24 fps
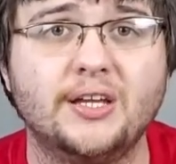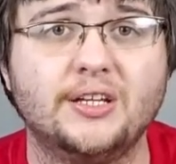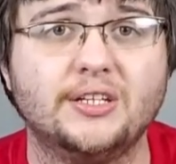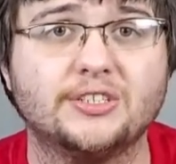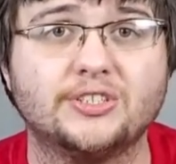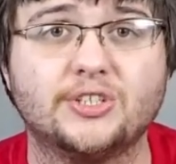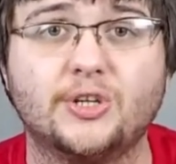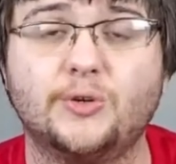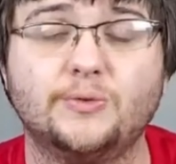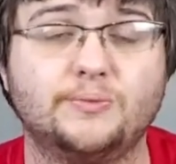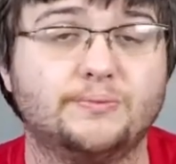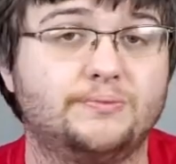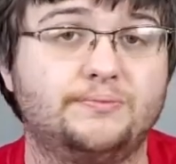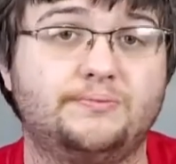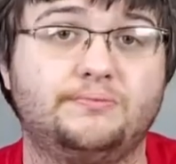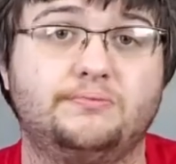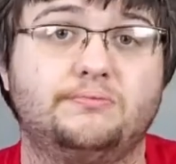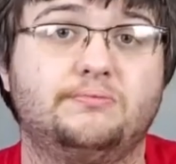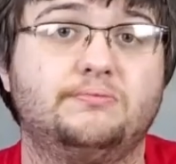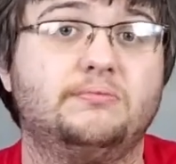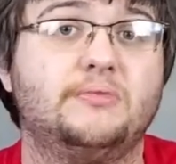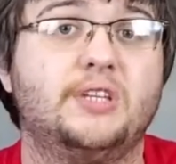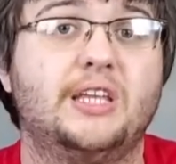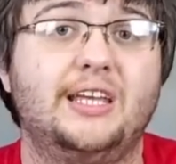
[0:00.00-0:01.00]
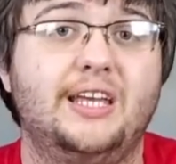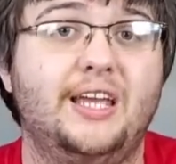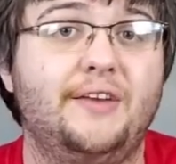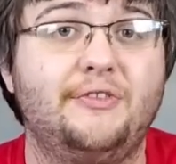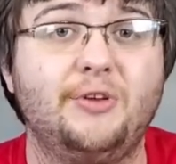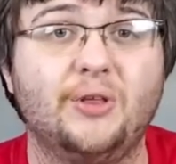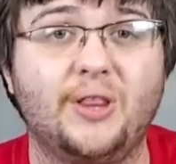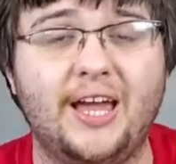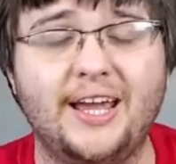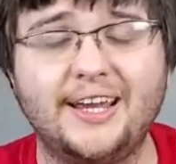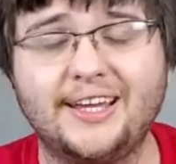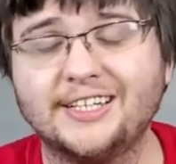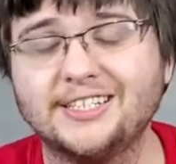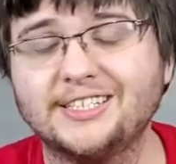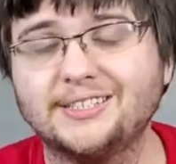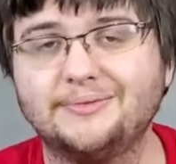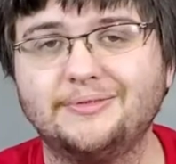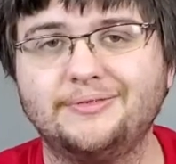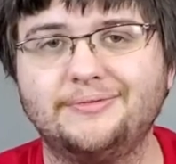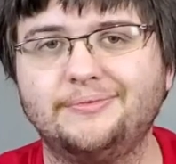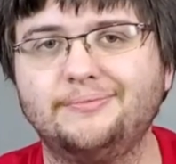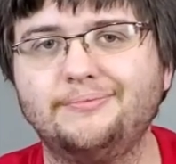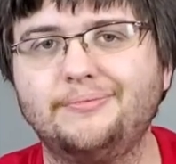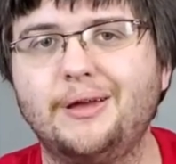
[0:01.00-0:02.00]
So if you like us,
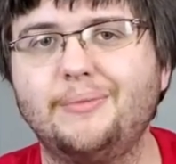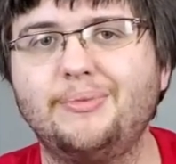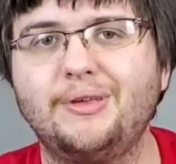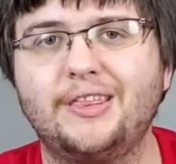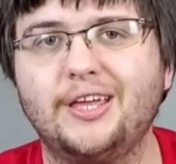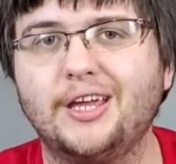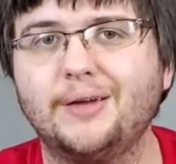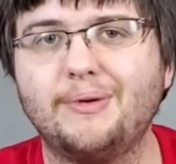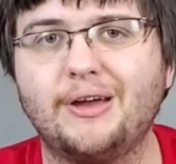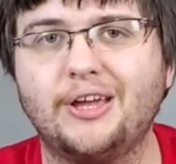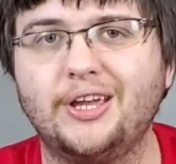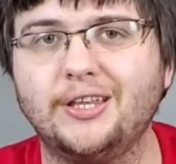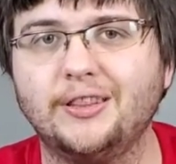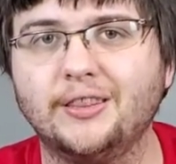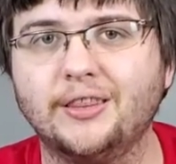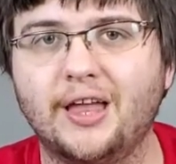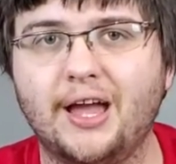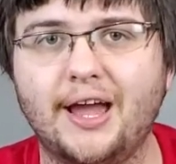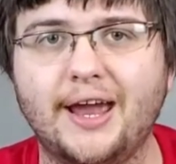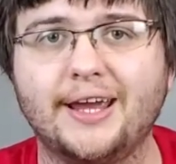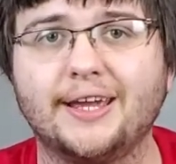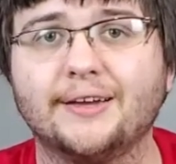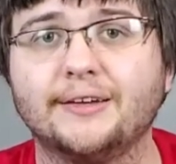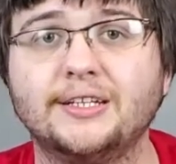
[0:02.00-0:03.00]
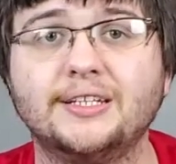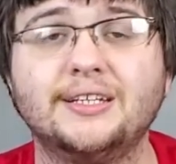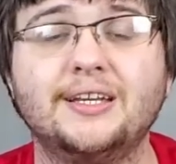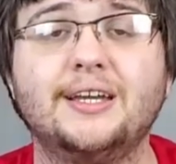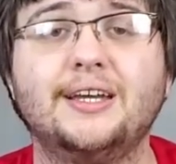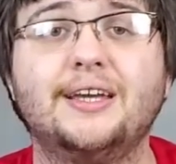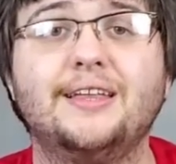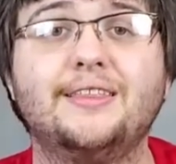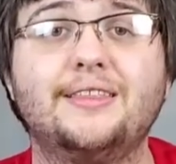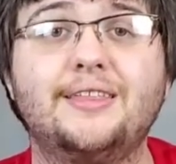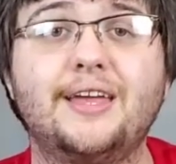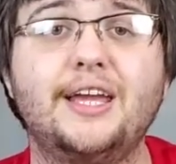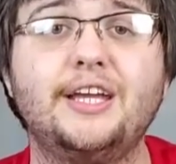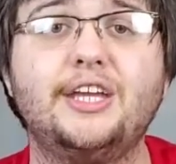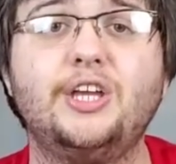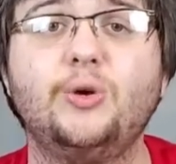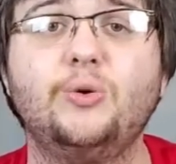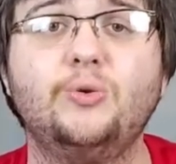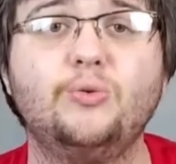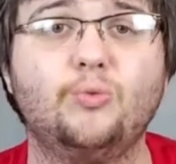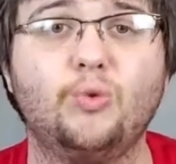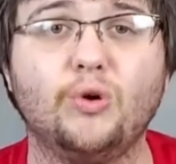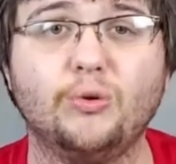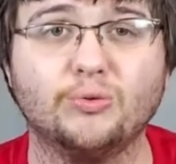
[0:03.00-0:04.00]
maybe think about hitting like. Thank you.
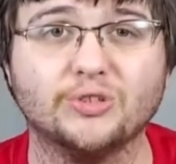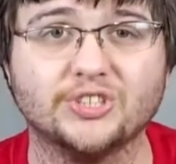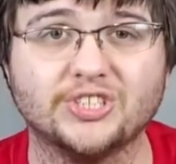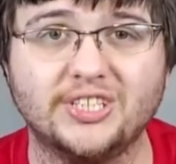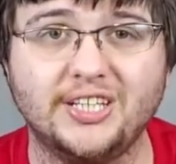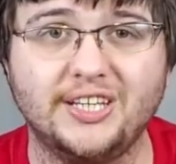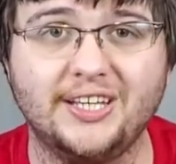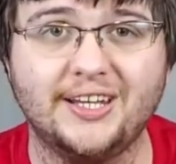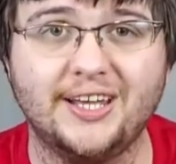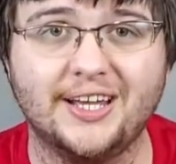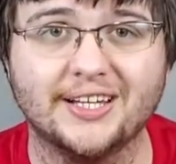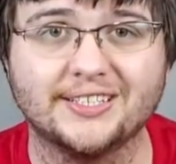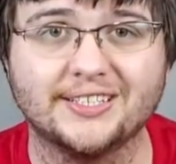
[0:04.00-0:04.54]
We will see you next